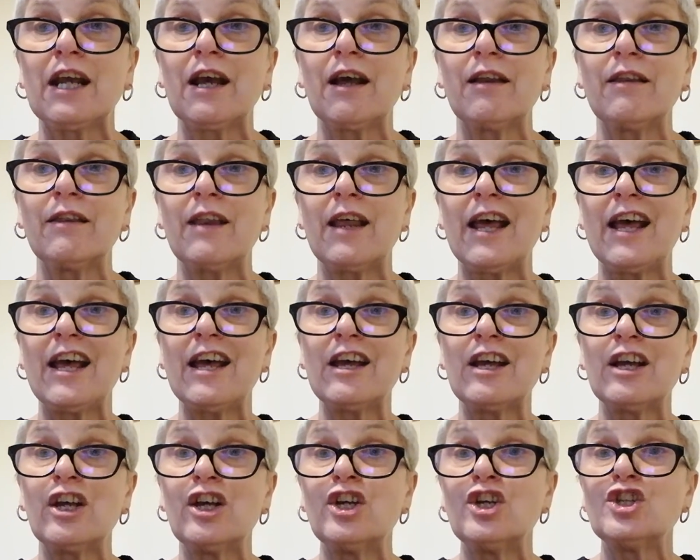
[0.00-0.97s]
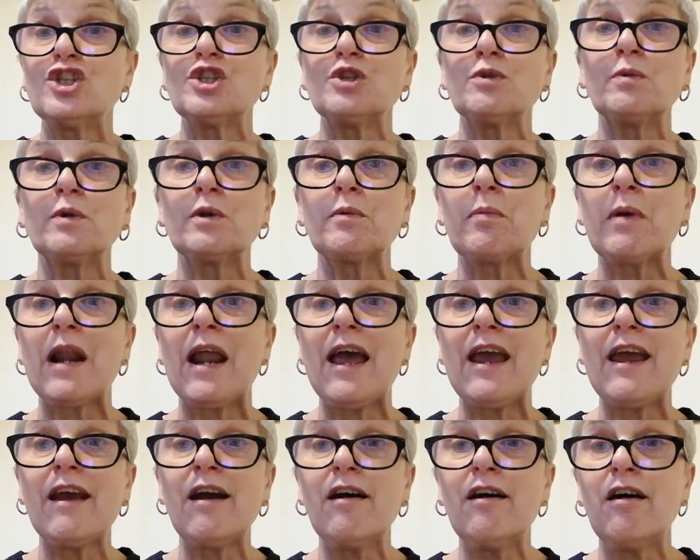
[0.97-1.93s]
and there she would play
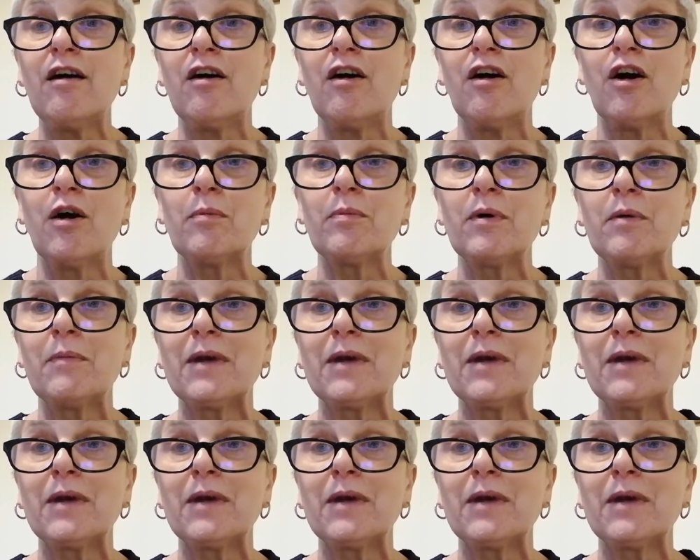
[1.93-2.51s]
her harp,